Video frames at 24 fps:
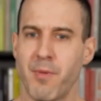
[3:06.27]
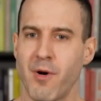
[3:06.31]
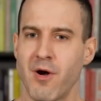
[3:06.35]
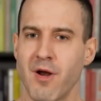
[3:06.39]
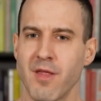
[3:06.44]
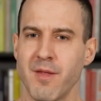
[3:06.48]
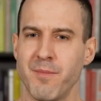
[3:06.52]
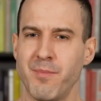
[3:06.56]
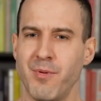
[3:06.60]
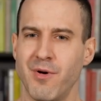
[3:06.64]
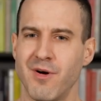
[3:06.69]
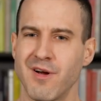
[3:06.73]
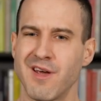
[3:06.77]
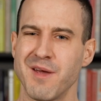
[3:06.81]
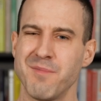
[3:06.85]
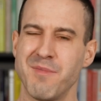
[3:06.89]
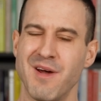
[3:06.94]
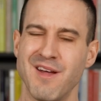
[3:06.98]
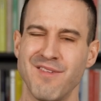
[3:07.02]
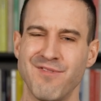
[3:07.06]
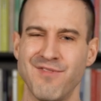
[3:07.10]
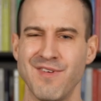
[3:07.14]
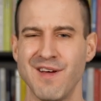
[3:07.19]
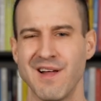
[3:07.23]
part of the book, it
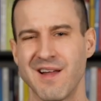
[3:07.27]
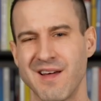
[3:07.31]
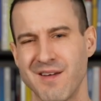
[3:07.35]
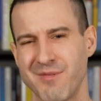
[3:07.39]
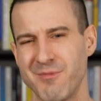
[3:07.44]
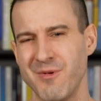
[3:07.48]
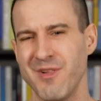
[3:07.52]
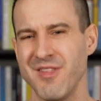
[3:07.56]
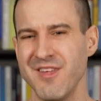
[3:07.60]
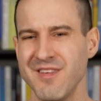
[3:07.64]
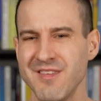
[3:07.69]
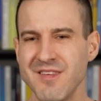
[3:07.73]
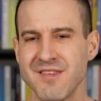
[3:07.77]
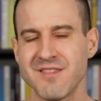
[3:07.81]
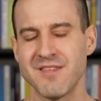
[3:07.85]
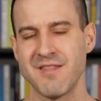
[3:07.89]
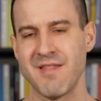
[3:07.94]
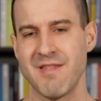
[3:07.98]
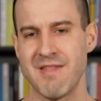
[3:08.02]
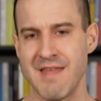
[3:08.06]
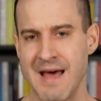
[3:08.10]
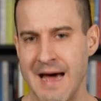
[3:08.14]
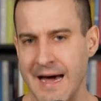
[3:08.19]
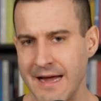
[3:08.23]
might feel like, well, this
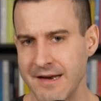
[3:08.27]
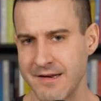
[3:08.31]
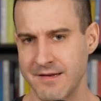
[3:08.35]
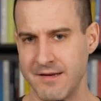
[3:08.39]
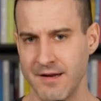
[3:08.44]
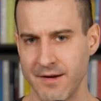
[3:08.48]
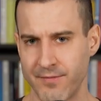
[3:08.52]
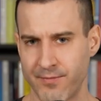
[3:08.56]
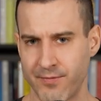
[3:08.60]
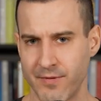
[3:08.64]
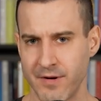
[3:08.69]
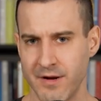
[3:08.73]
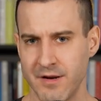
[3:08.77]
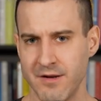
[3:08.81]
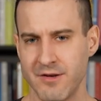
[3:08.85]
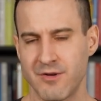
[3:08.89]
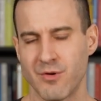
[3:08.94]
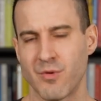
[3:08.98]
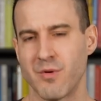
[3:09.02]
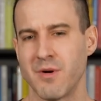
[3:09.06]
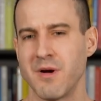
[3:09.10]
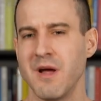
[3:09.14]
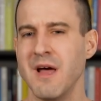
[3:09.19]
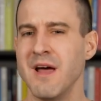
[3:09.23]
isn't that different
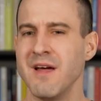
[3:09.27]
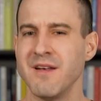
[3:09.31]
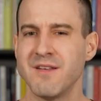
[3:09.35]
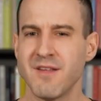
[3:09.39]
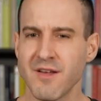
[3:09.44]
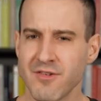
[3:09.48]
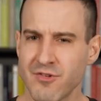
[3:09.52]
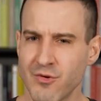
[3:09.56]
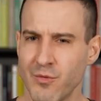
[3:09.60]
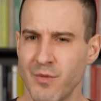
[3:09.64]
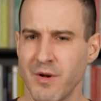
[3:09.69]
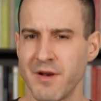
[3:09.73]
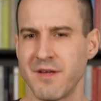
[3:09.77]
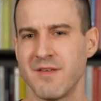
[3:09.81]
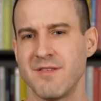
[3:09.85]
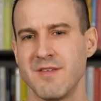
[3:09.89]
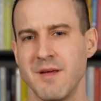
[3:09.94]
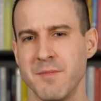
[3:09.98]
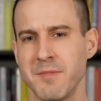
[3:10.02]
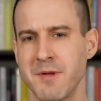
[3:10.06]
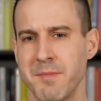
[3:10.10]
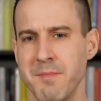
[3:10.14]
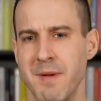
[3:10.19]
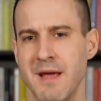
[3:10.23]
or doesn't really
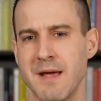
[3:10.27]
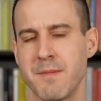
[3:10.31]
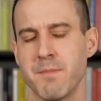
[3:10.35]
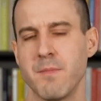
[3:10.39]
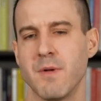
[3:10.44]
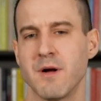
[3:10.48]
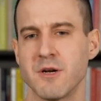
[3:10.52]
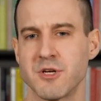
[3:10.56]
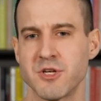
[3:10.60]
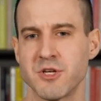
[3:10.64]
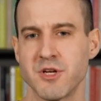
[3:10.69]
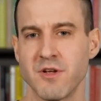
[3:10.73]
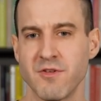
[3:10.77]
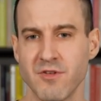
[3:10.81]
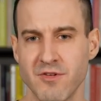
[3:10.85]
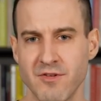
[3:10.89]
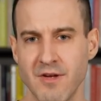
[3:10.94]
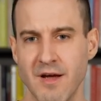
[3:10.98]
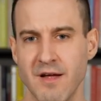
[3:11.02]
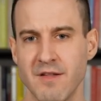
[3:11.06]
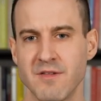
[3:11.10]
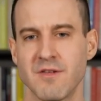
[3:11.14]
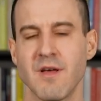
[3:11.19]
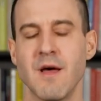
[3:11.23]
seem to make much
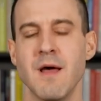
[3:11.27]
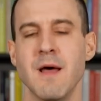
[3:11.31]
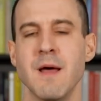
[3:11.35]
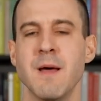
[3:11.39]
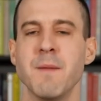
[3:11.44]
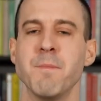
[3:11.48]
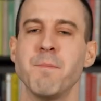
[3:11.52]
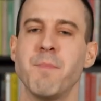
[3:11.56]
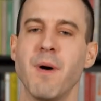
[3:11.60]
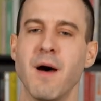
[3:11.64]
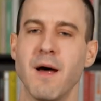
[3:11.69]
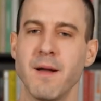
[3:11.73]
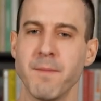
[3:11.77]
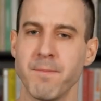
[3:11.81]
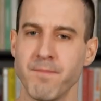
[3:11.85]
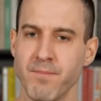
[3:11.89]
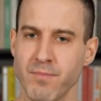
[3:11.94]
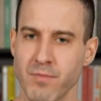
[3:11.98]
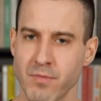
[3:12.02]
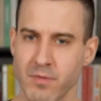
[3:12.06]
sense. But